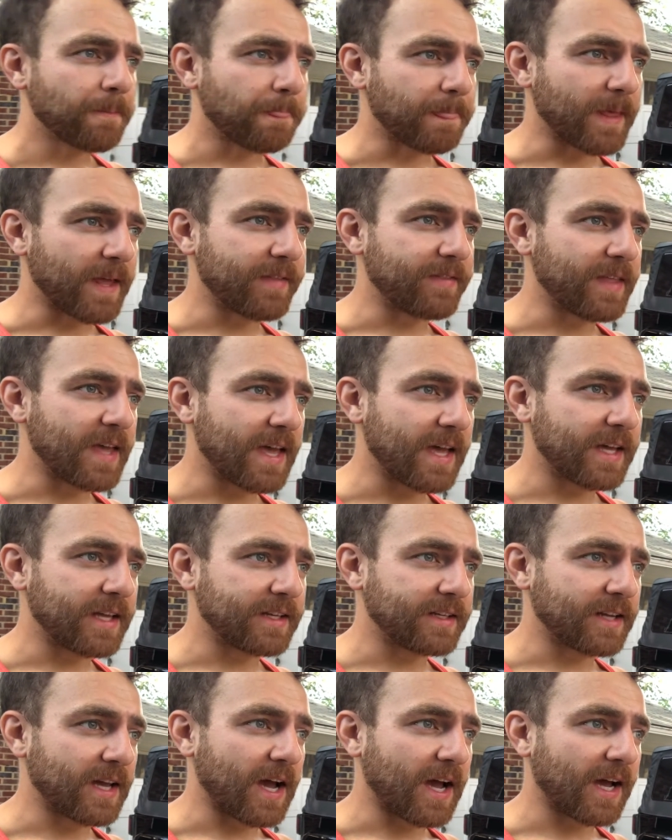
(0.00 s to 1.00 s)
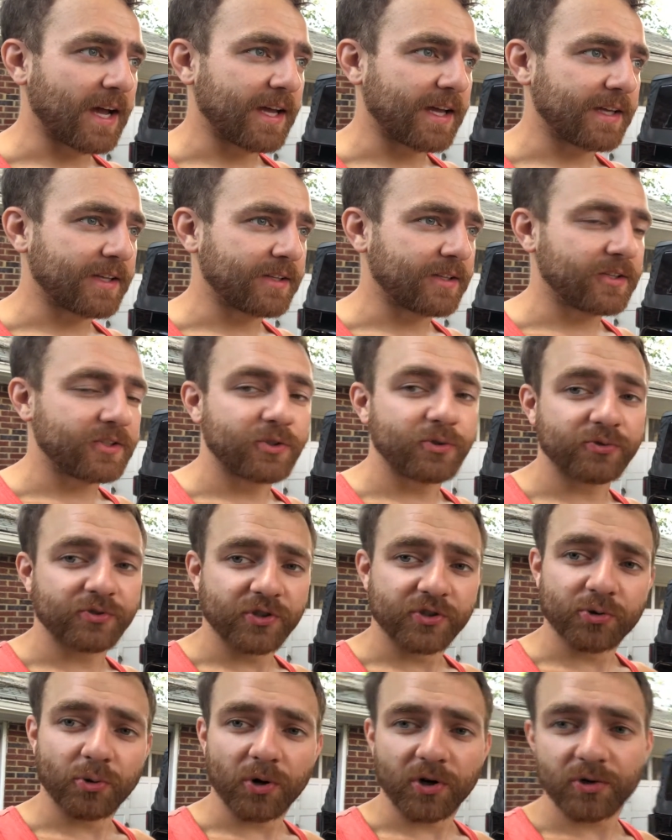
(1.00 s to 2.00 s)
and then I used a
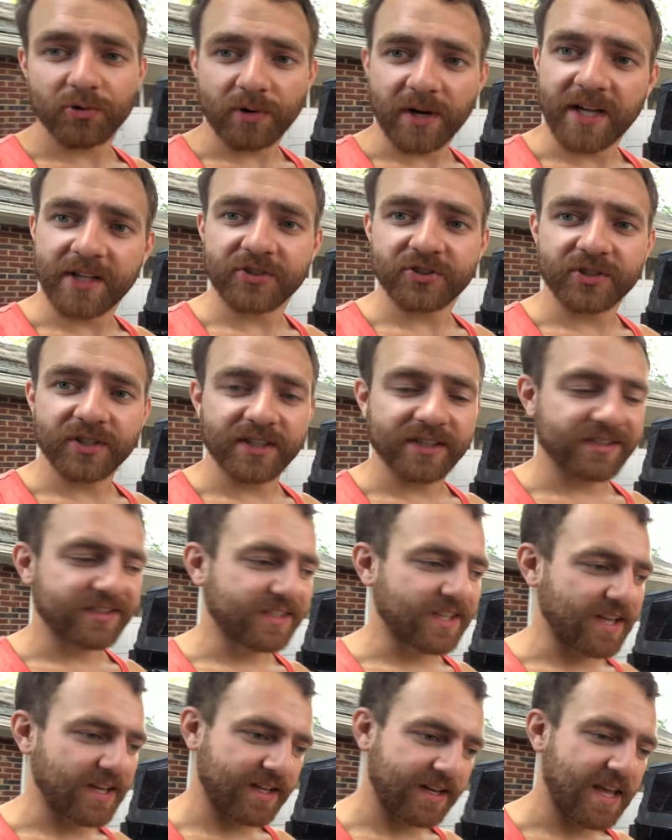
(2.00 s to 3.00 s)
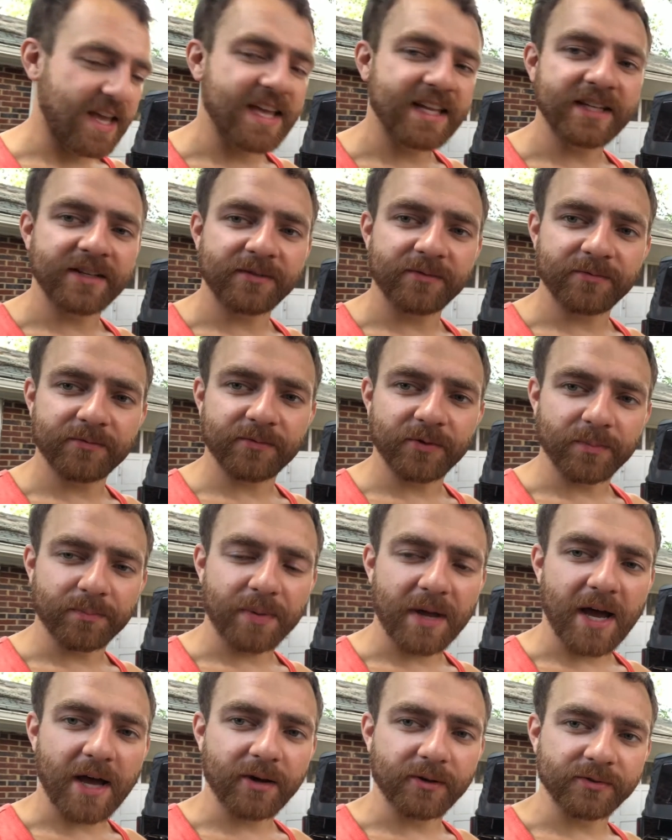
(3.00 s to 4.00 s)
torque wrench, and it said 80
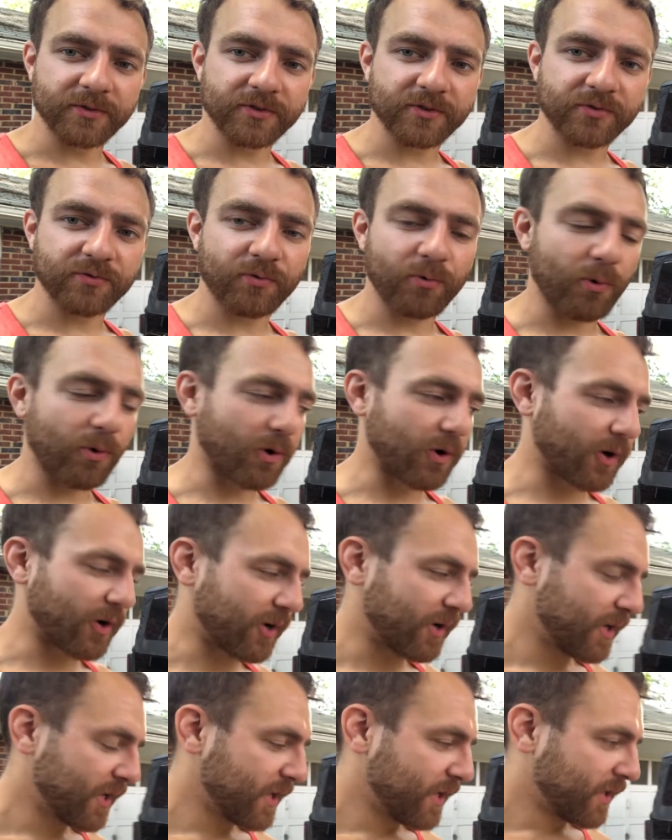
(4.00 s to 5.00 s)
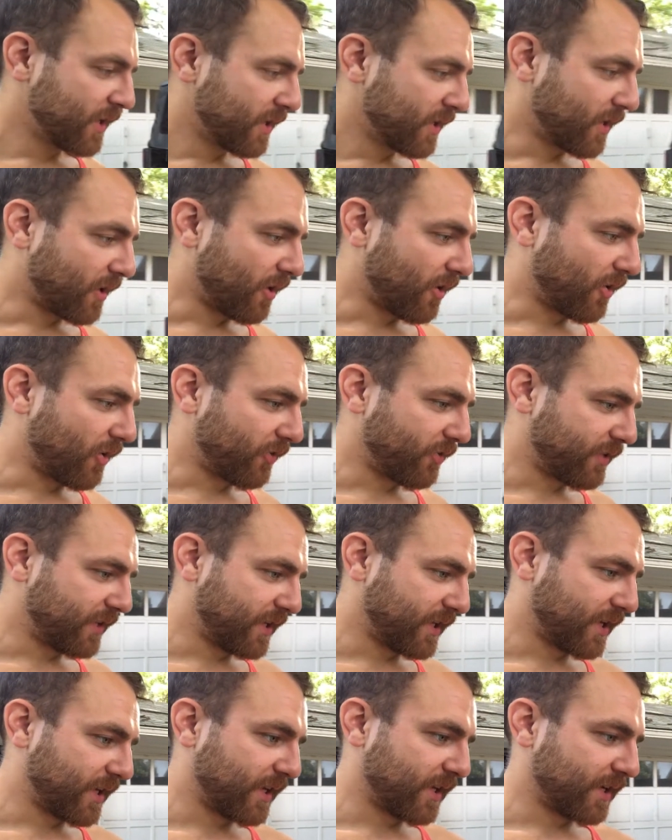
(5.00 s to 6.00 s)
foot-pounds for all
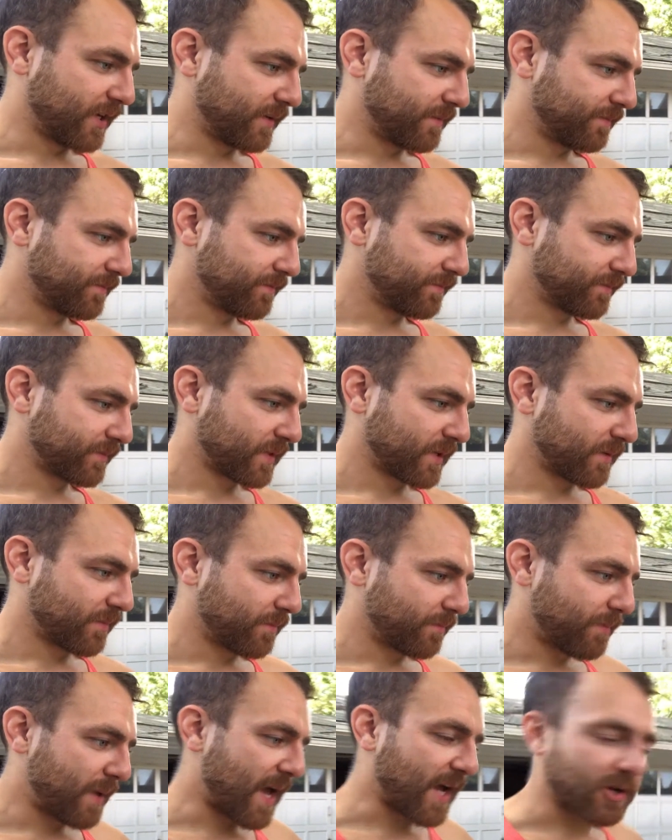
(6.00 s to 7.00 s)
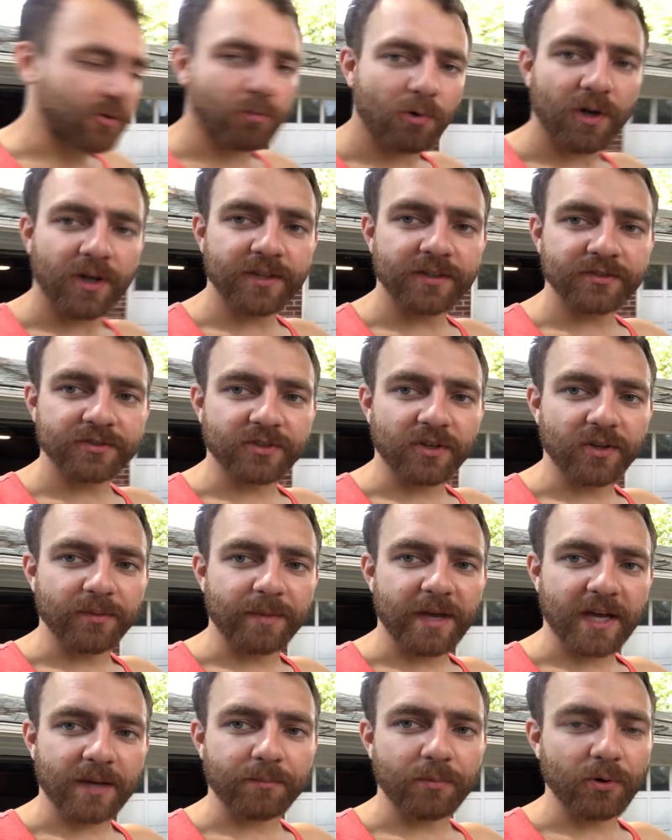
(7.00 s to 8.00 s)
the back ones, all the
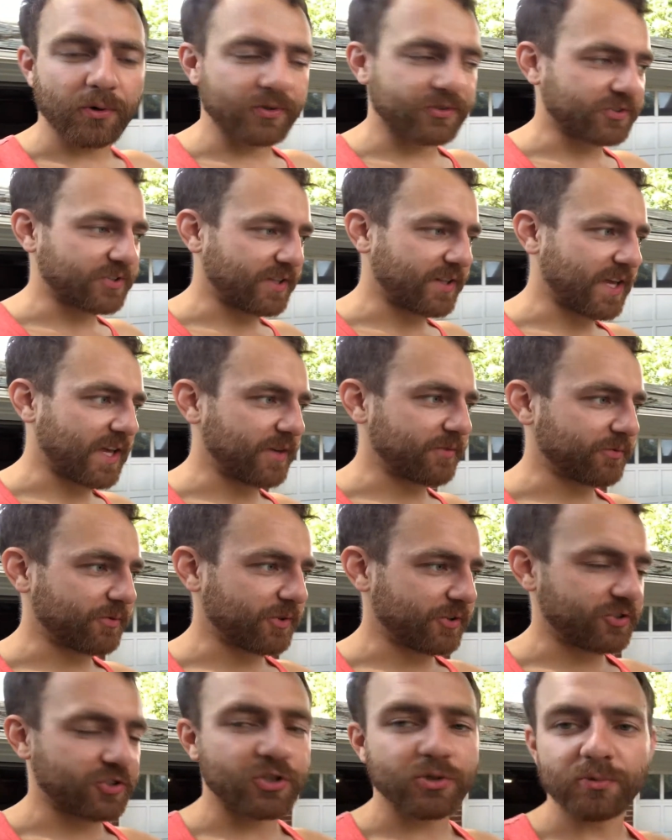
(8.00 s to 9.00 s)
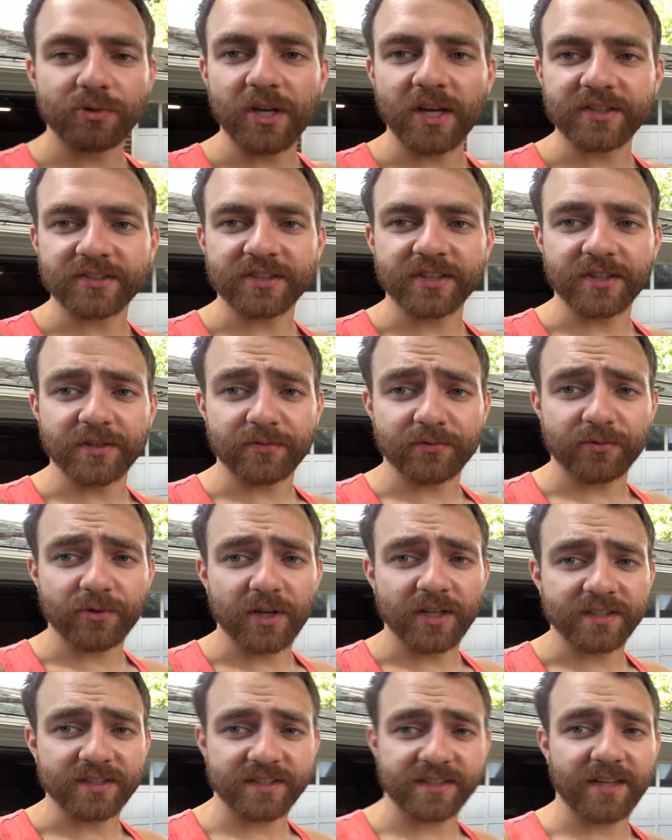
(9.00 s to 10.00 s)
back bolts, and then for the 2 nuts in the
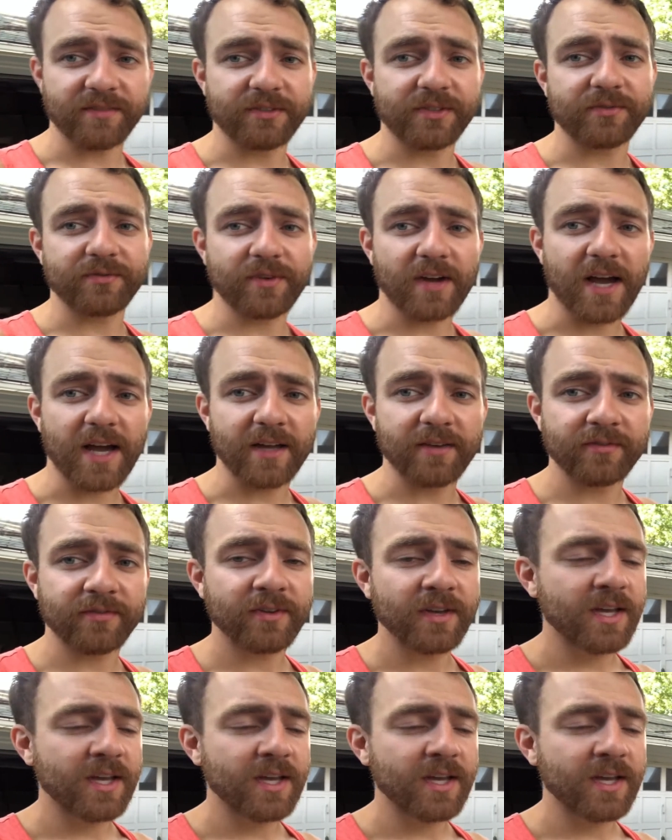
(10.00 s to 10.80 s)
front, 75